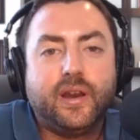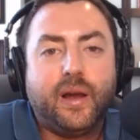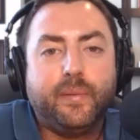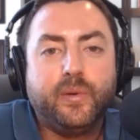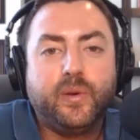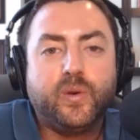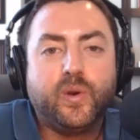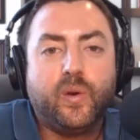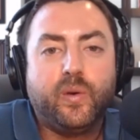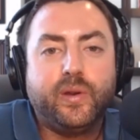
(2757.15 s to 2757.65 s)

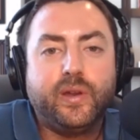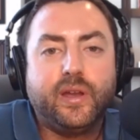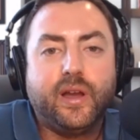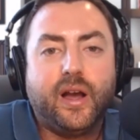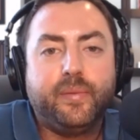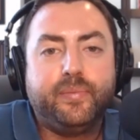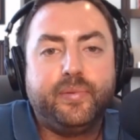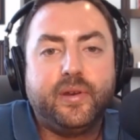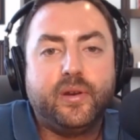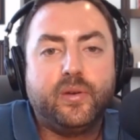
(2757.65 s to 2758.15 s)
I'm growing
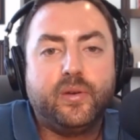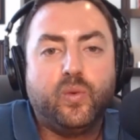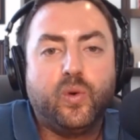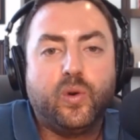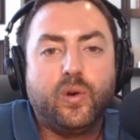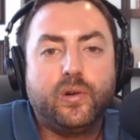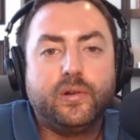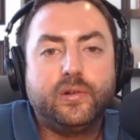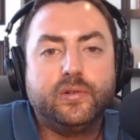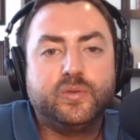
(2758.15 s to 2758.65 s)
up in a
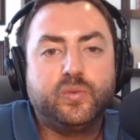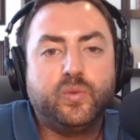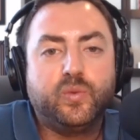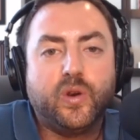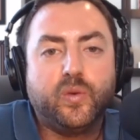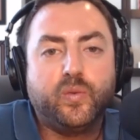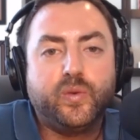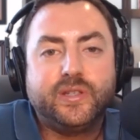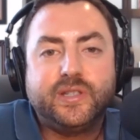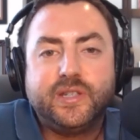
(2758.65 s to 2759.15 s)
world
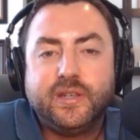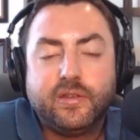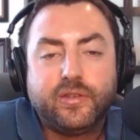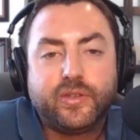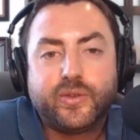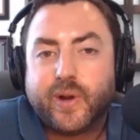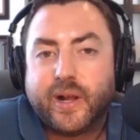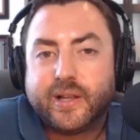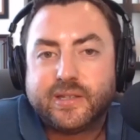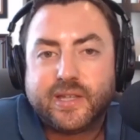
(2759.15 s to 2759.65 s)
where we see the
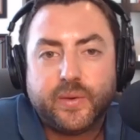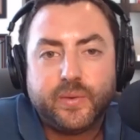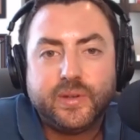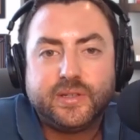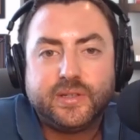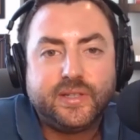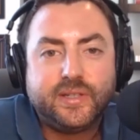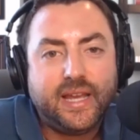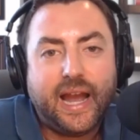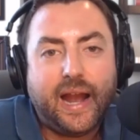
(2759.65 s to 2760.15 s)
threats that we
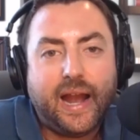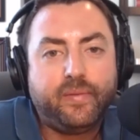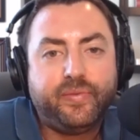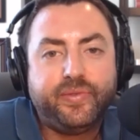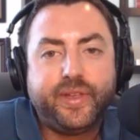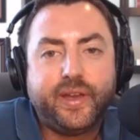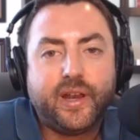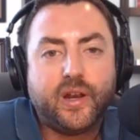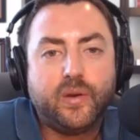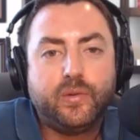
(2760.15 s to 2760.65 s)
see out
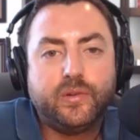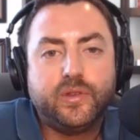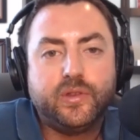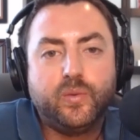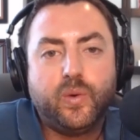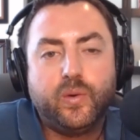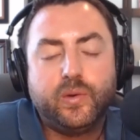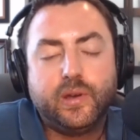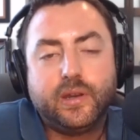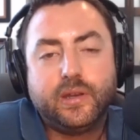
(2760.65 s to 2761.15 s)
there with the
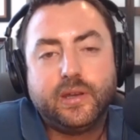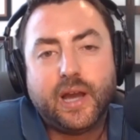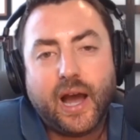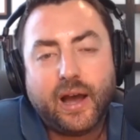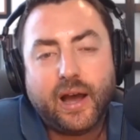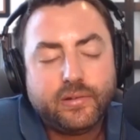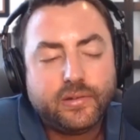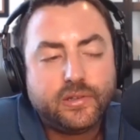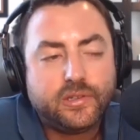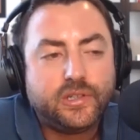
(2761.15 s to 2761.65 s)
woke
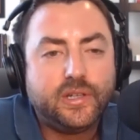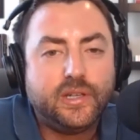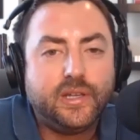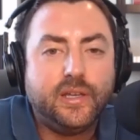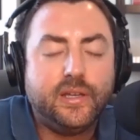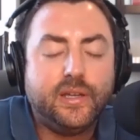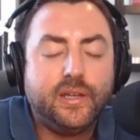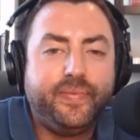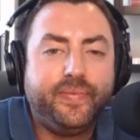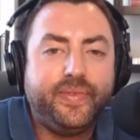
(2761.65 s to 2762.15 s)

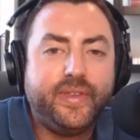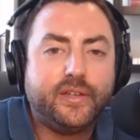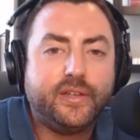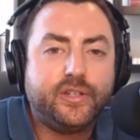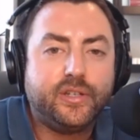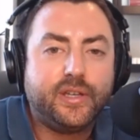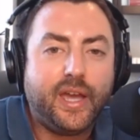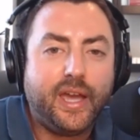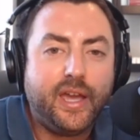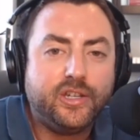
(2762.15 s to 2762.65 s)
ideology and the
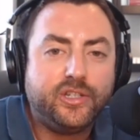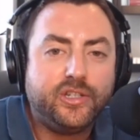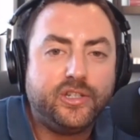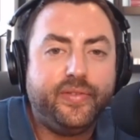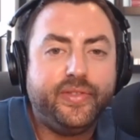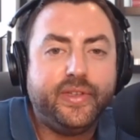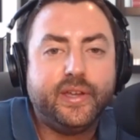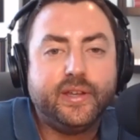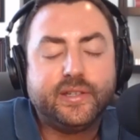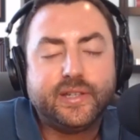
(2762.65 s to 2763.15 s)

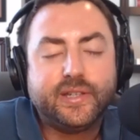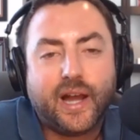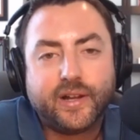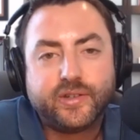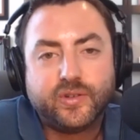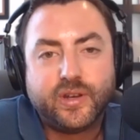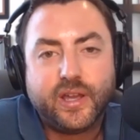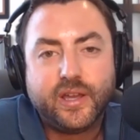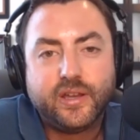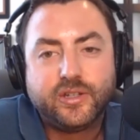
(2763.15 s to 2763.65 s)
education, the
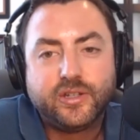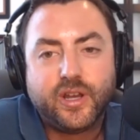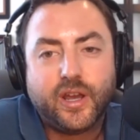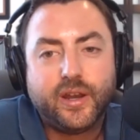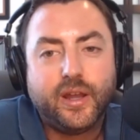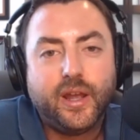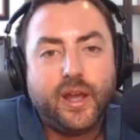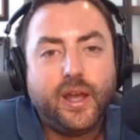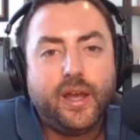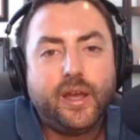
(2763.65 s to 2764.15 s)

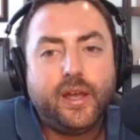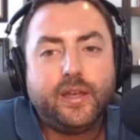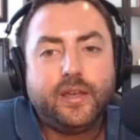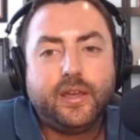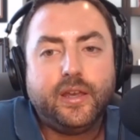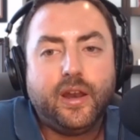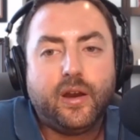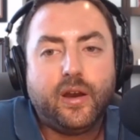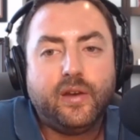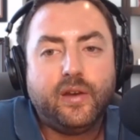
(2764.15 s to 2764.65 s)
indoctrination. You know,